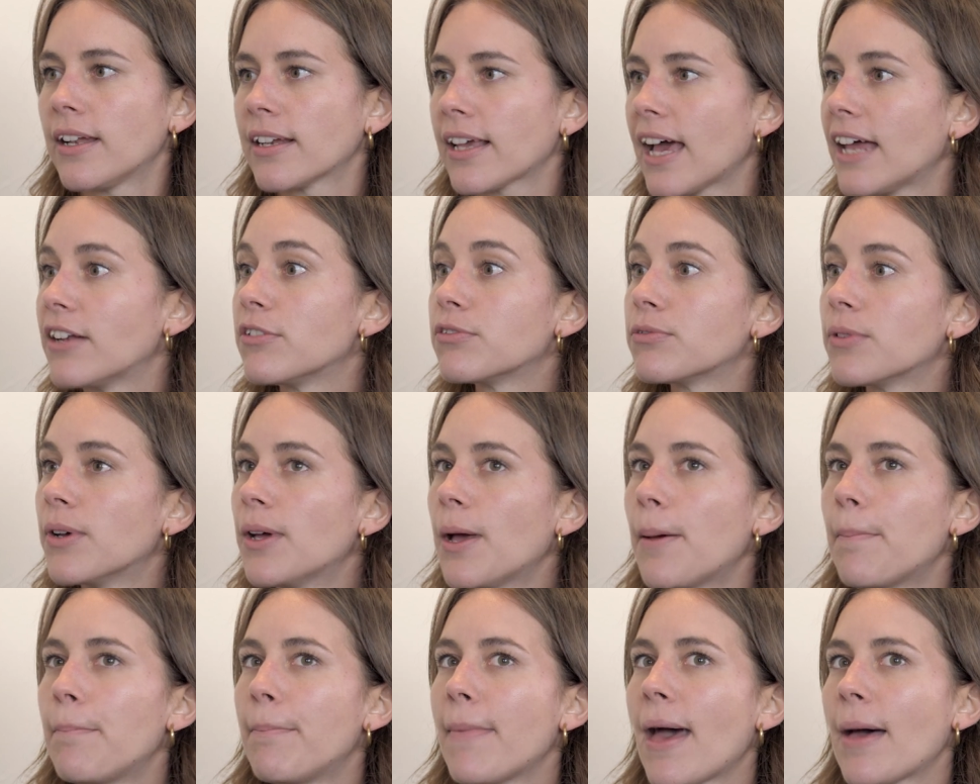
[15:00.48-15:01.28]
and kind of
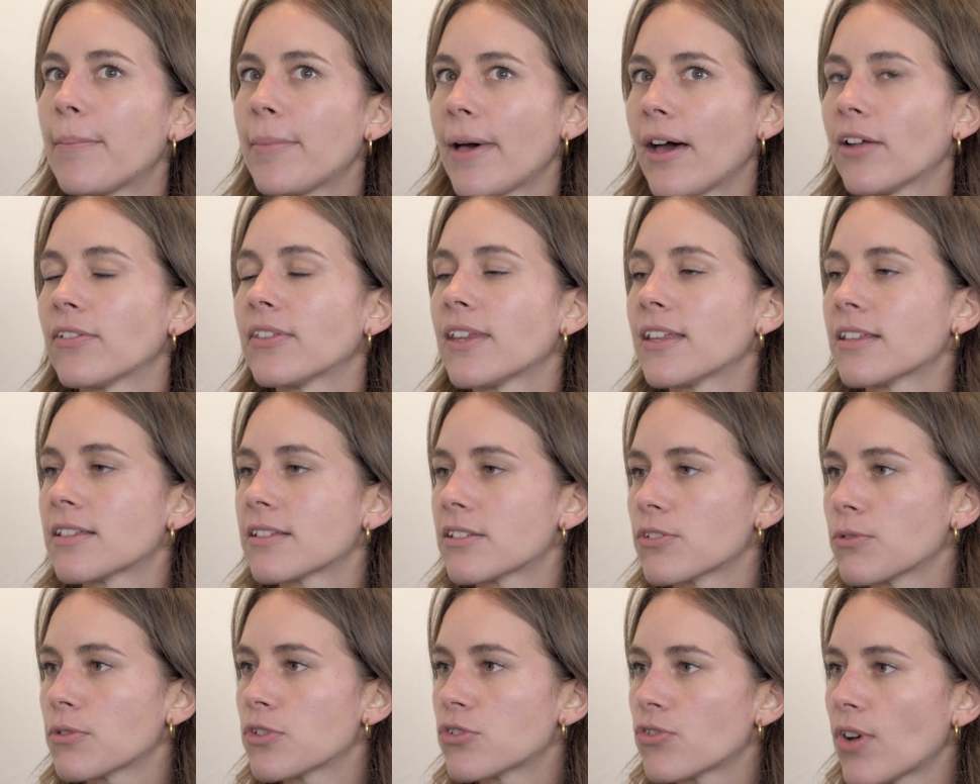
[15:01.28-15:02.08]
map out
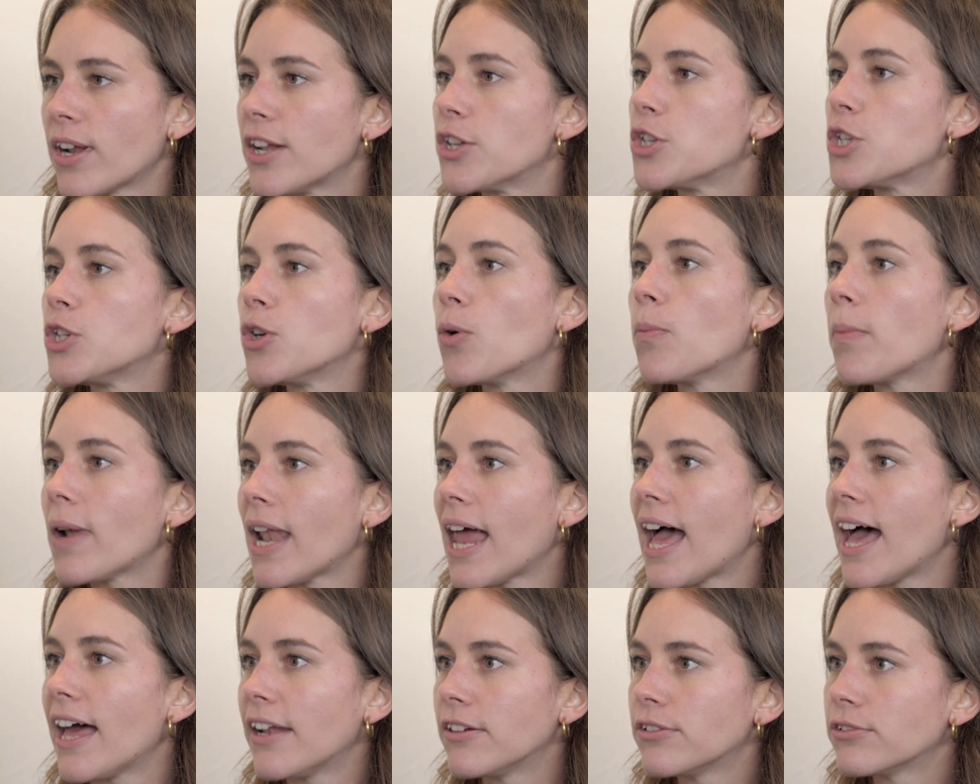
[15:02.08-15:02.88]
this strategy or
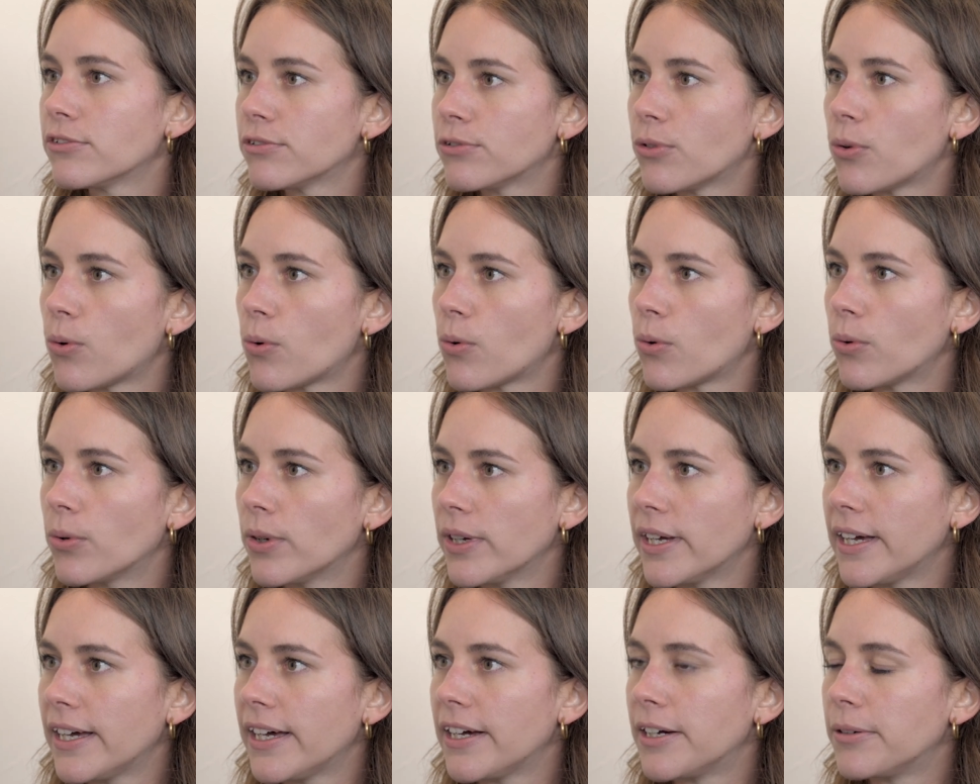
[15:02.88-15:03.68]
plan for
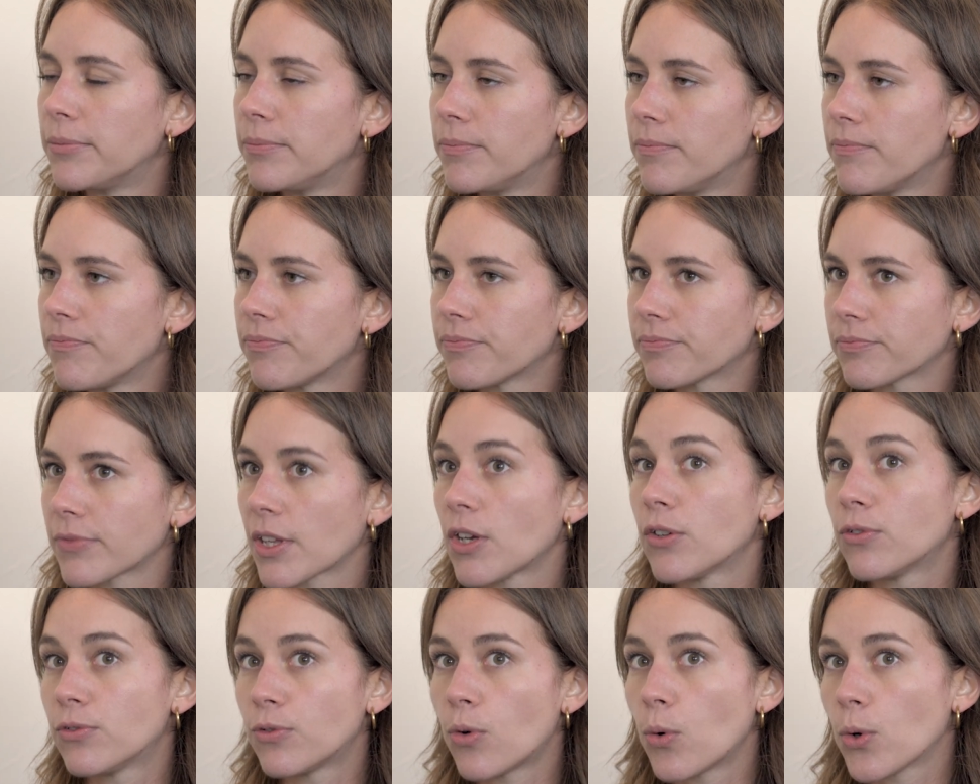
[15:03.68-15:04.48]

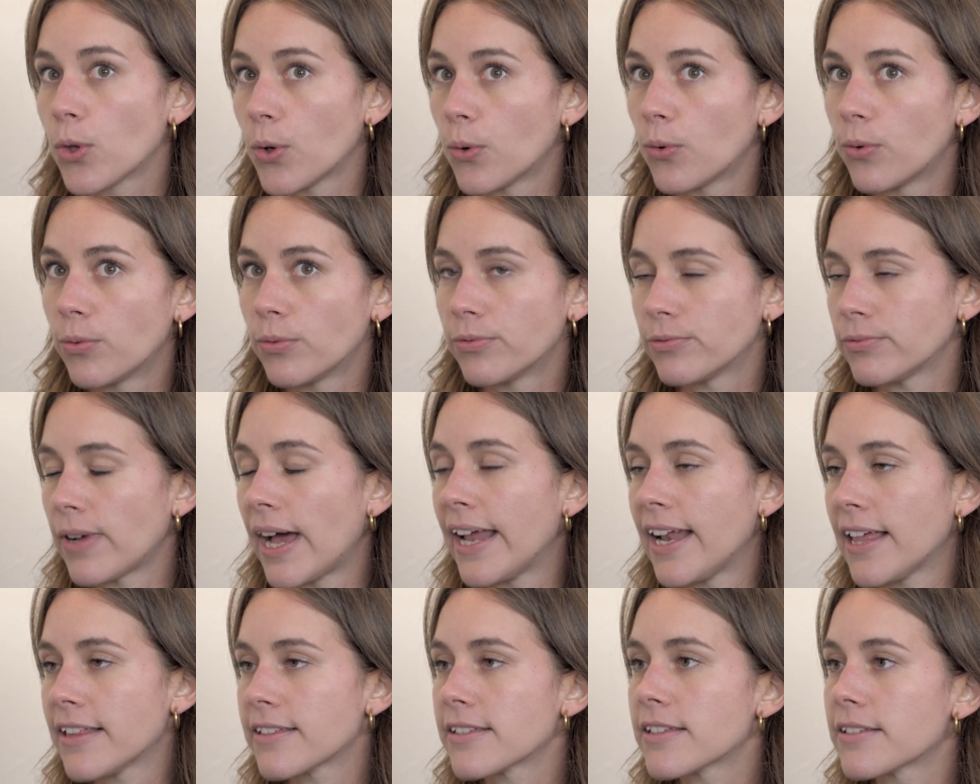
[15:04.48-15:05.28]
your
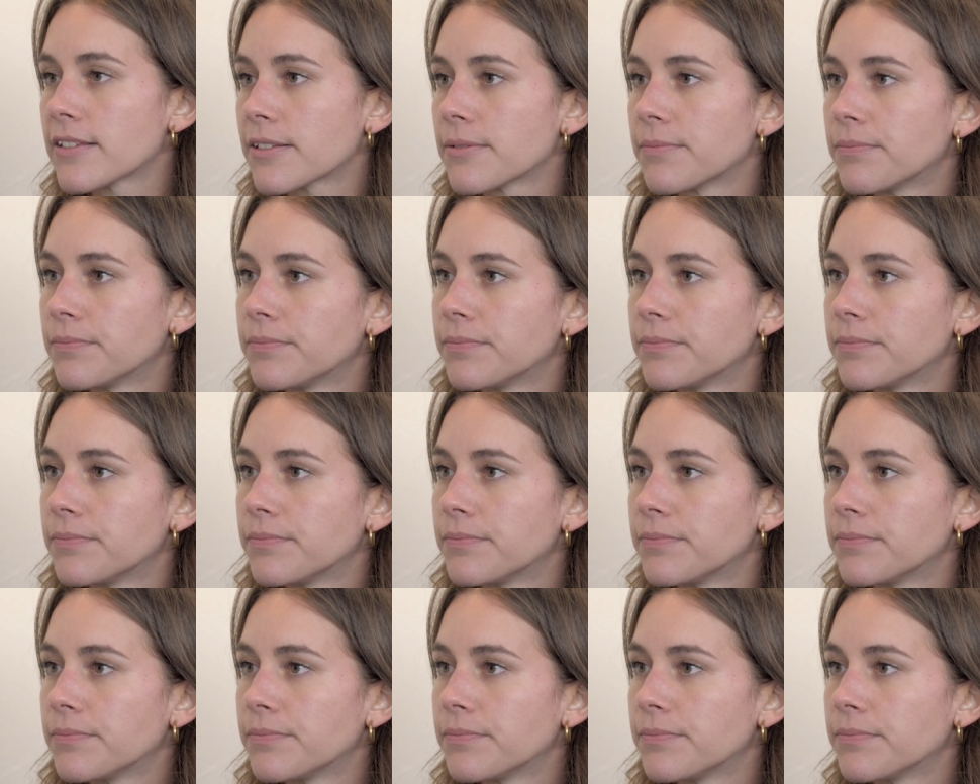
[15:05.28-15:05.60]
finances?